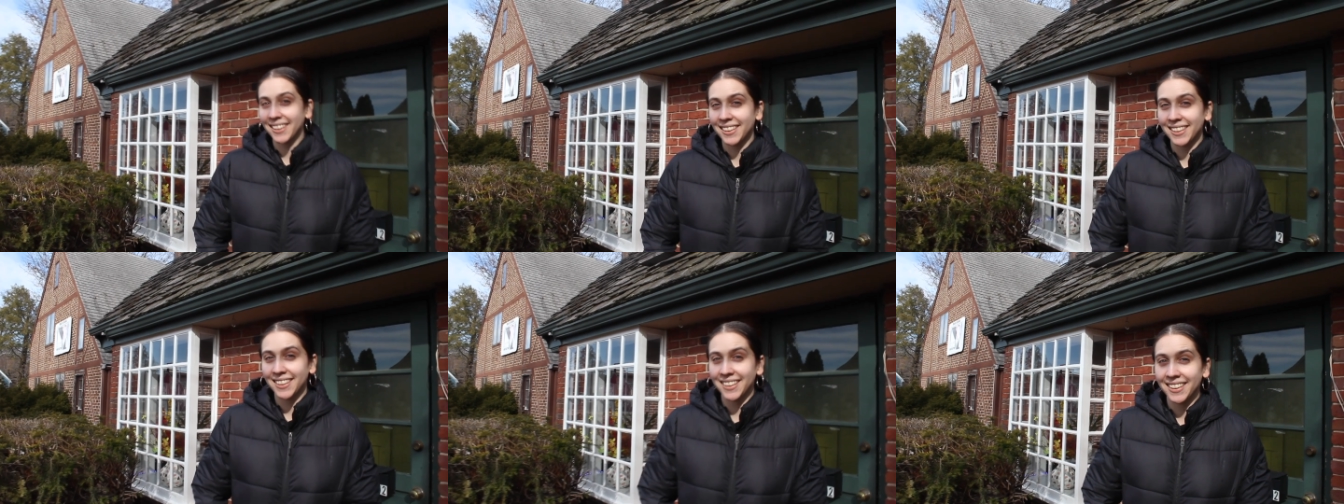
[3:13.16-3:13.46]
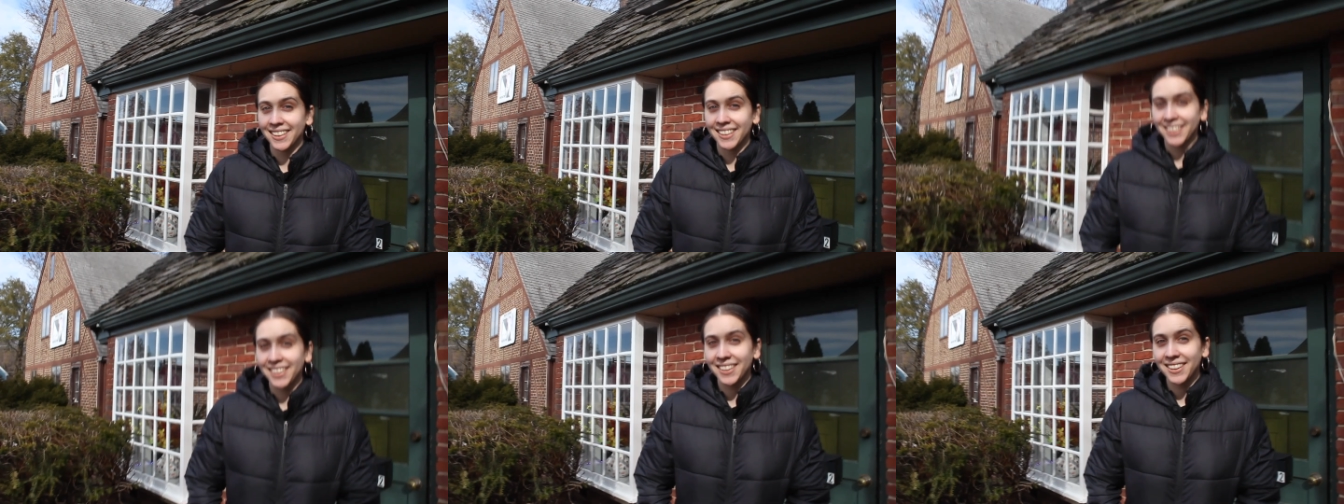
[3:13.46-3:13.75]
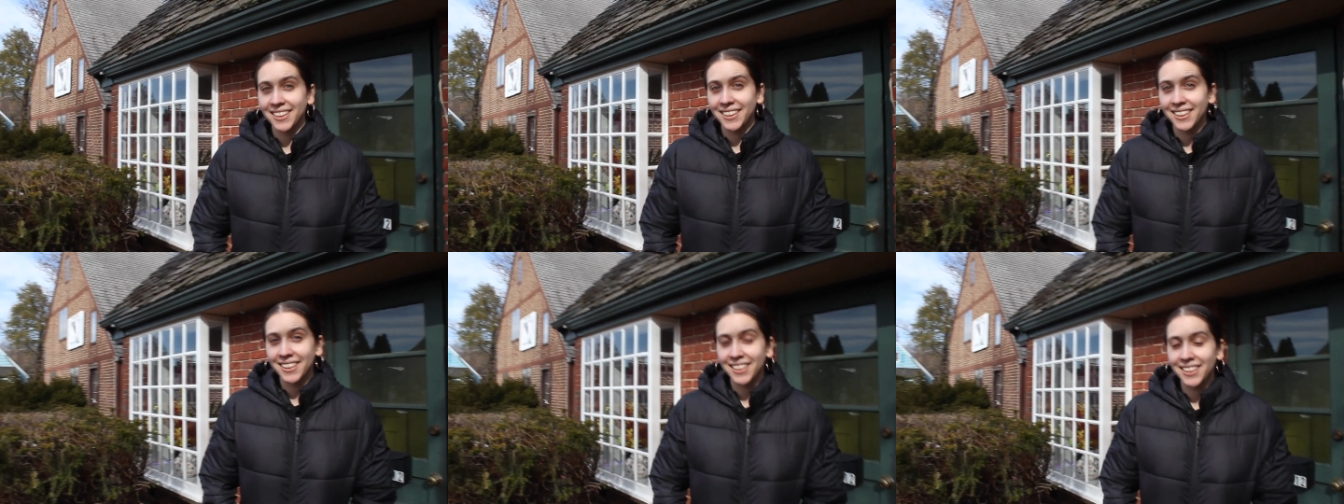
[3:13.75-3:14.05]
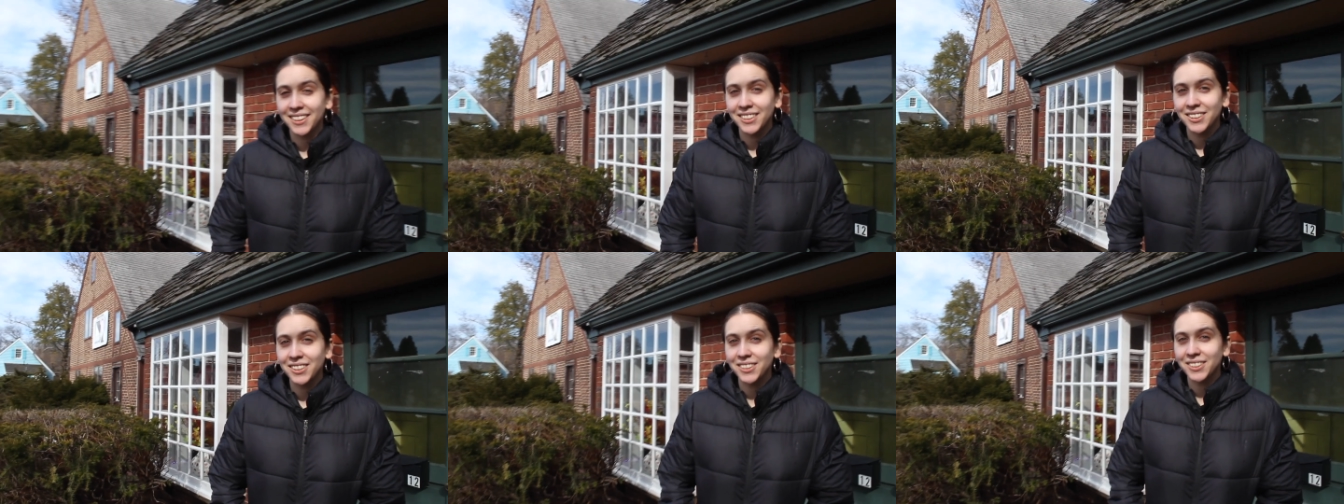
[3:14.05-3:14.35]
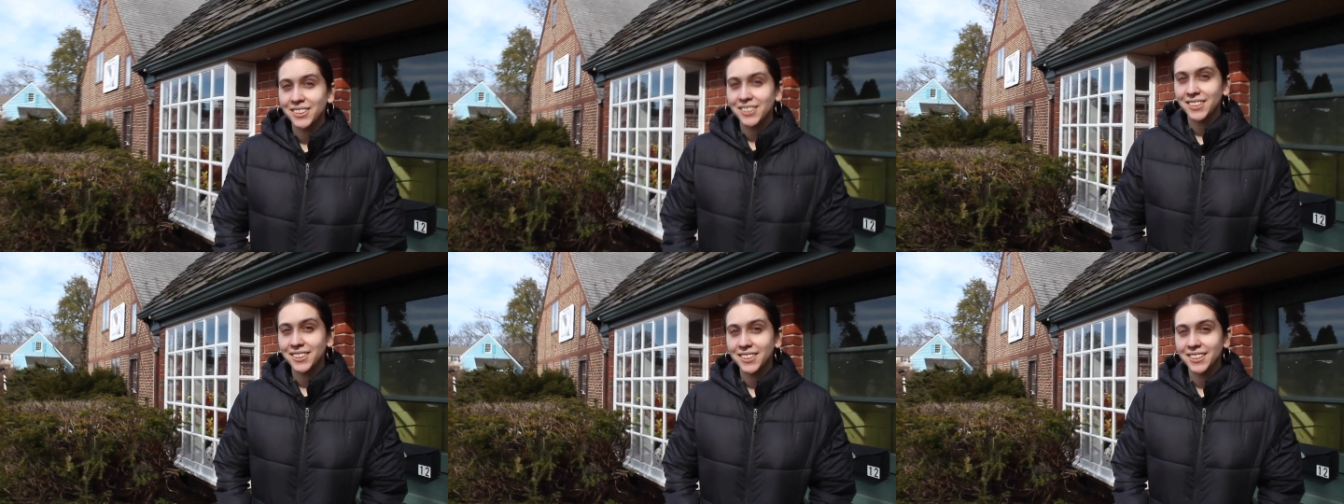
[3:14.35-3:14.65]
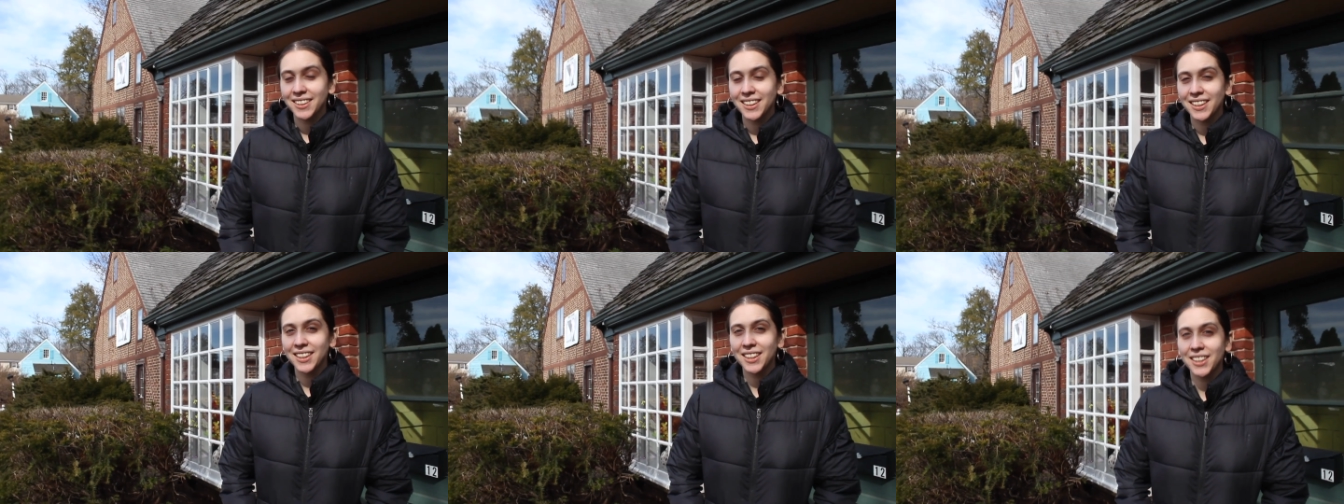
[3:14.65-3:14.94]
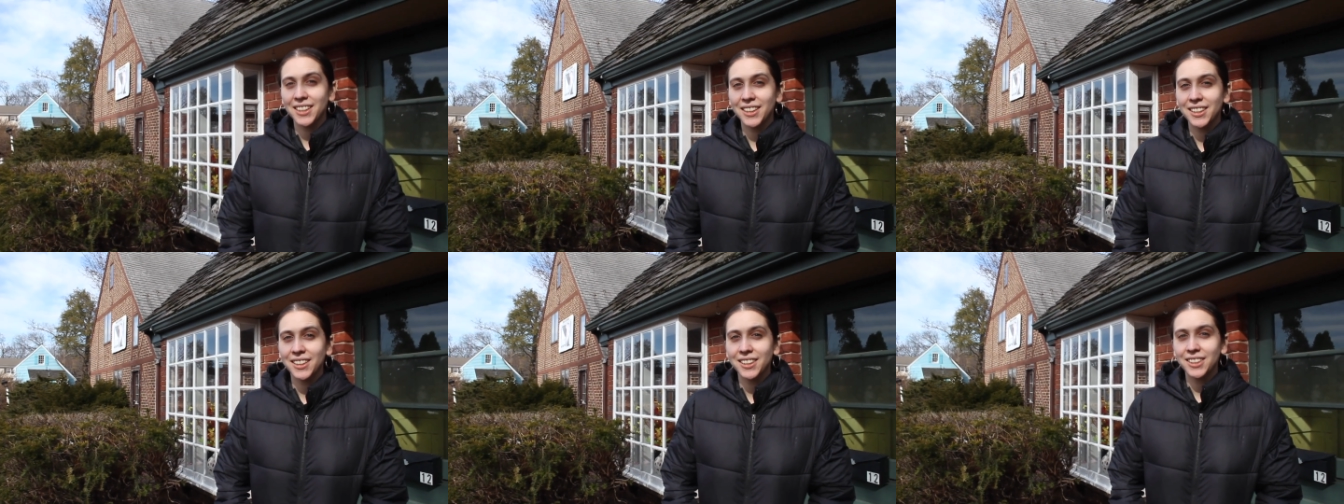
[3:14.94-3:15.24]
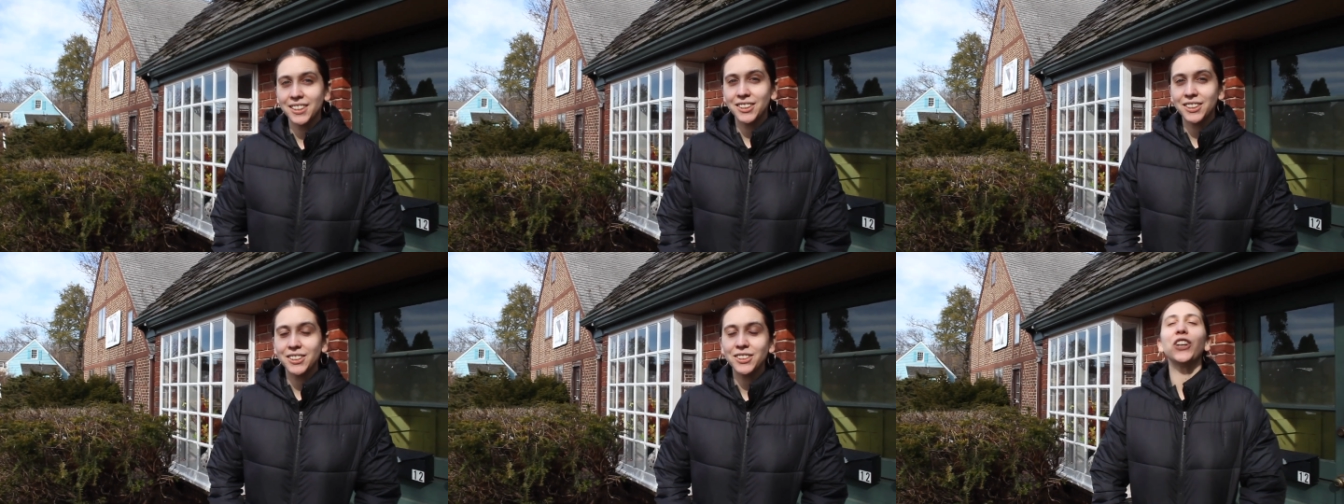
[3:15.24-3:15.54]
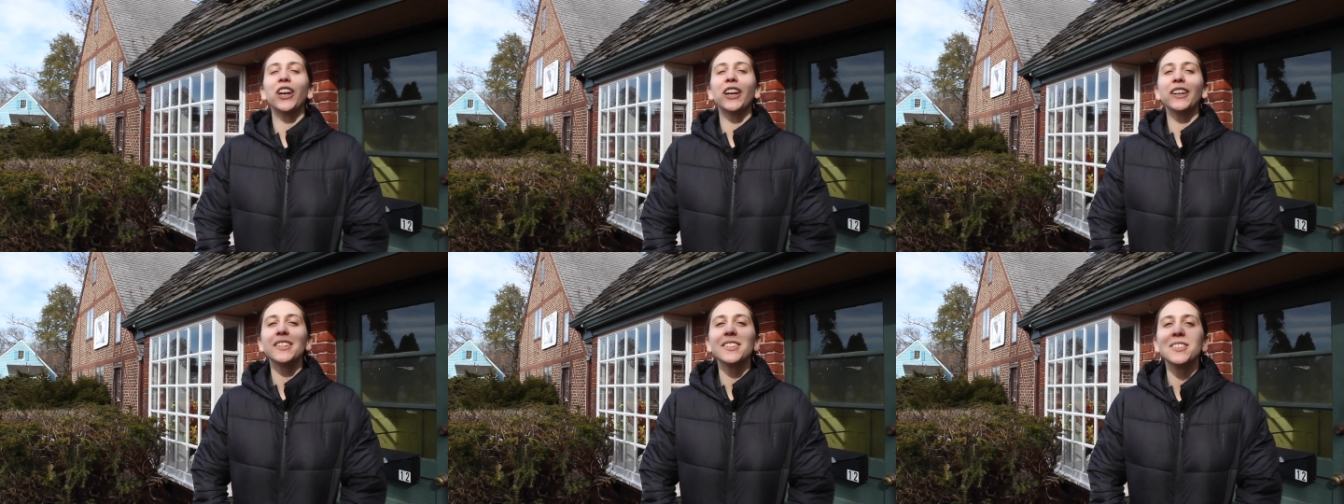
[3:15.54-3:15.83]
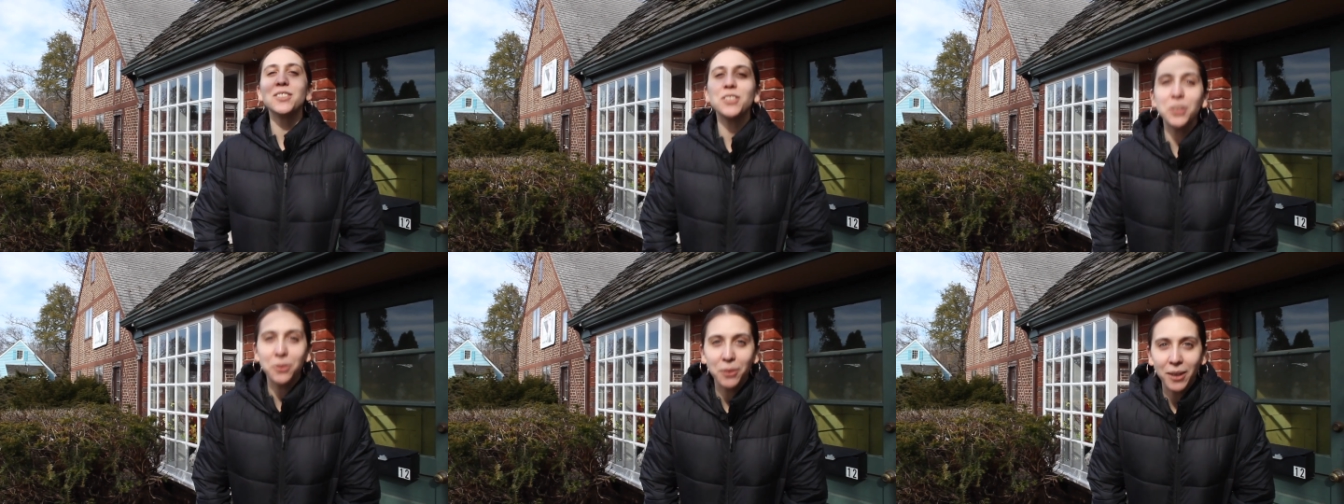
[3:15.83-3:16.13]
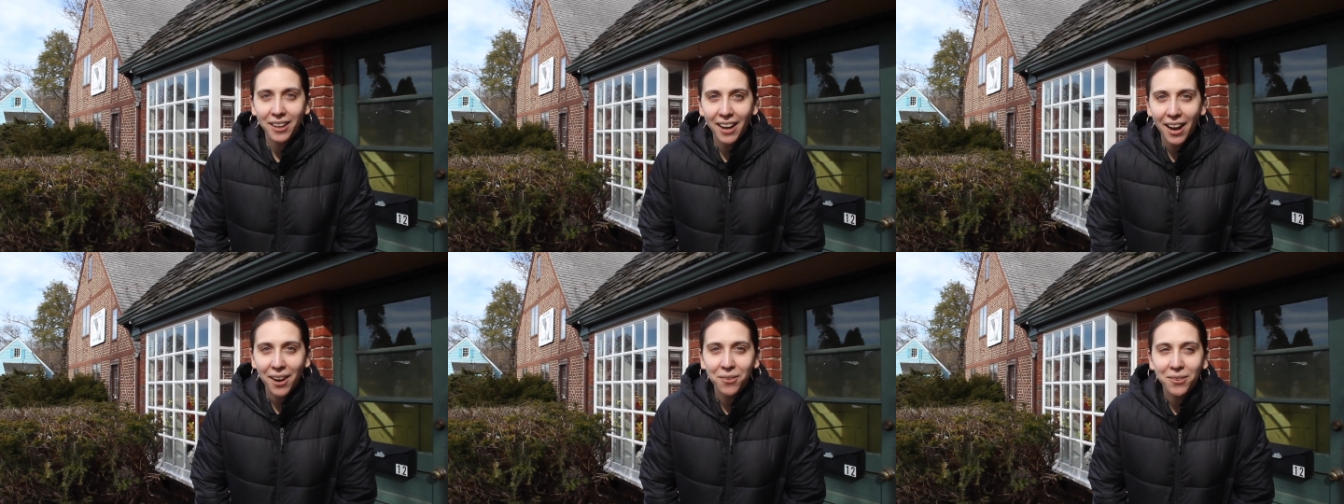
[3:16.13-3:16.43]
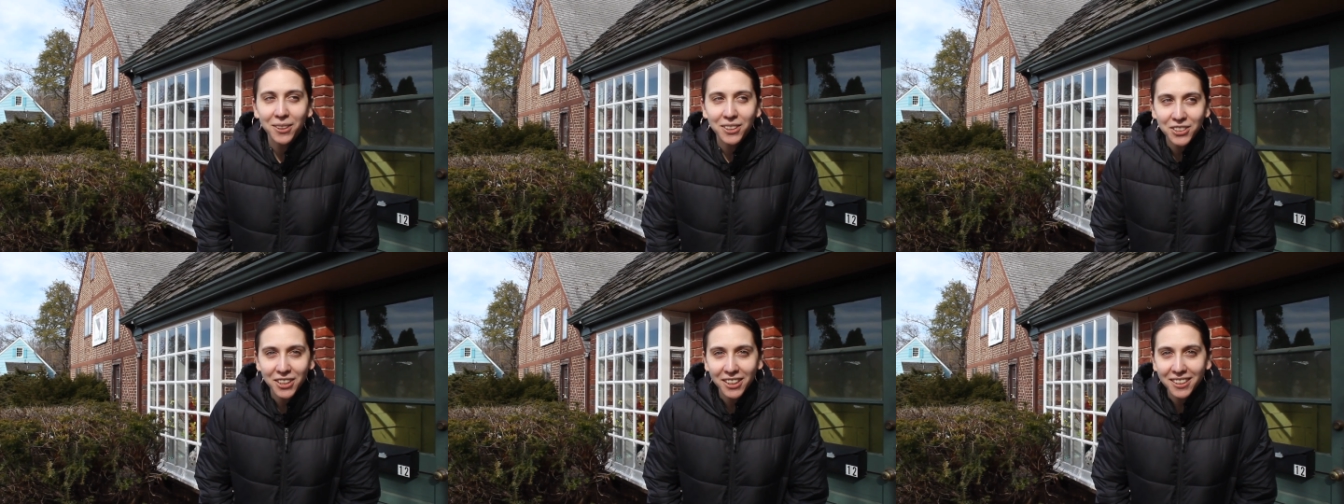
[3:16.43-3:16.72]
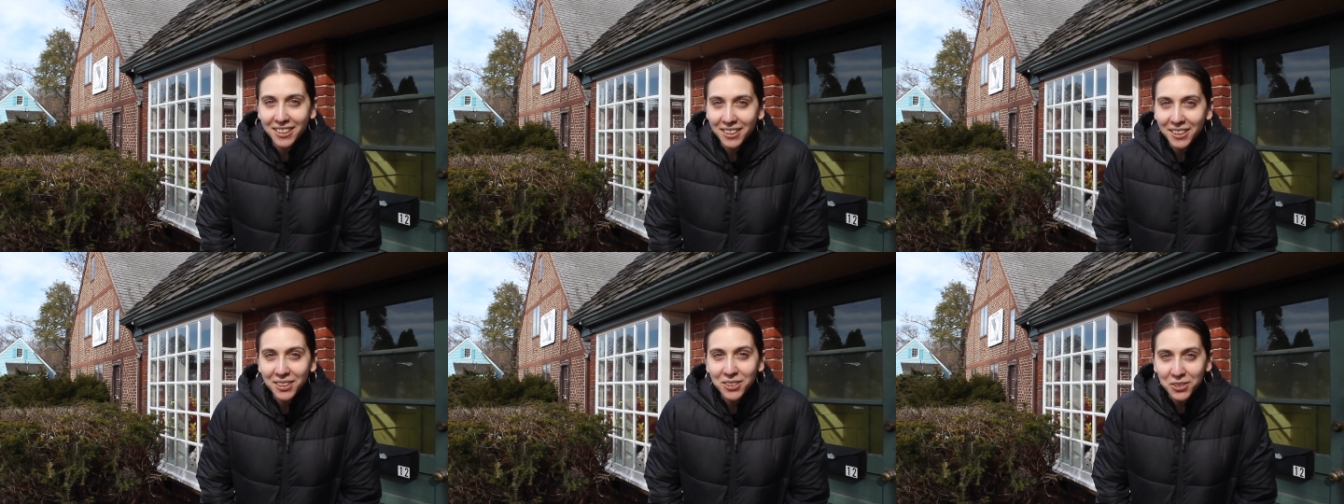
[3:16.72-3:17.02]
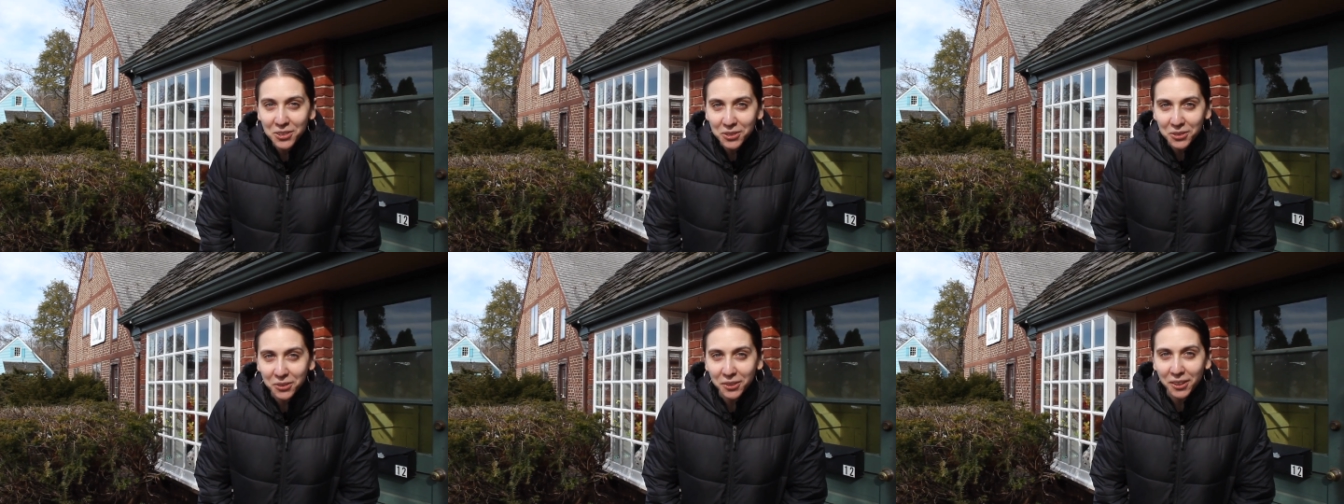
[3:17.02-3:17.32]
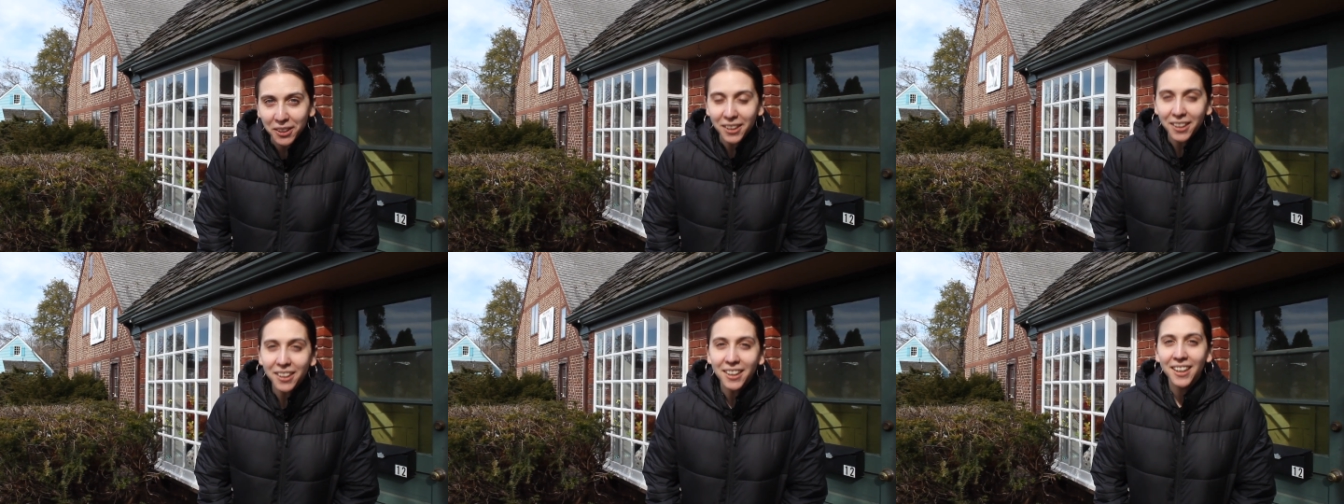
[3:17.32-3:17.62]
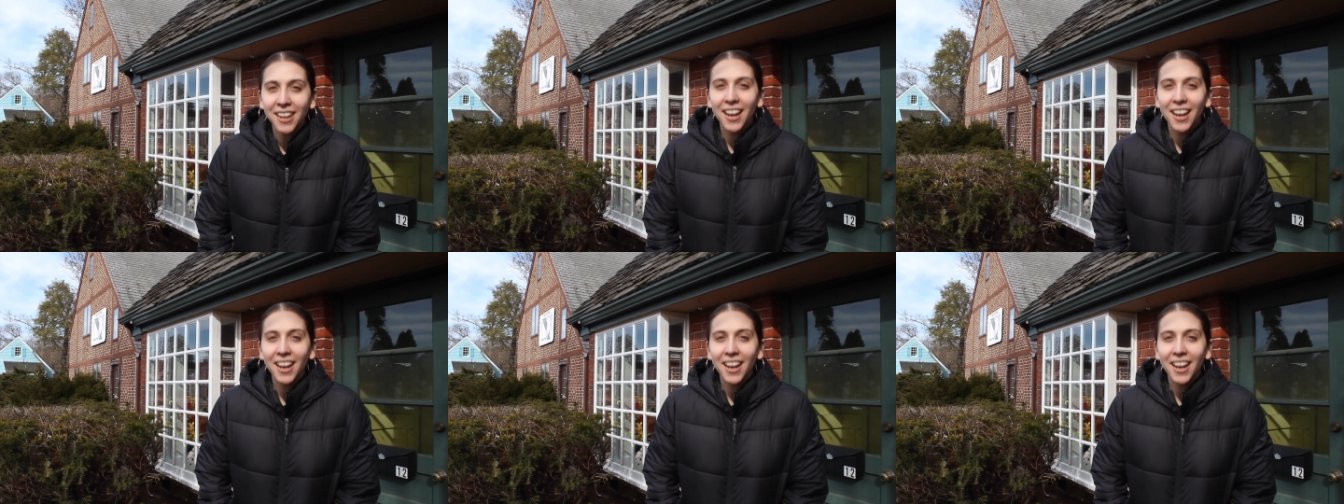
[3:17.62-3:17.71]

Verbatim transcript: is waiting and thinks it's not a good time? Just do it. I wish I did it sooner.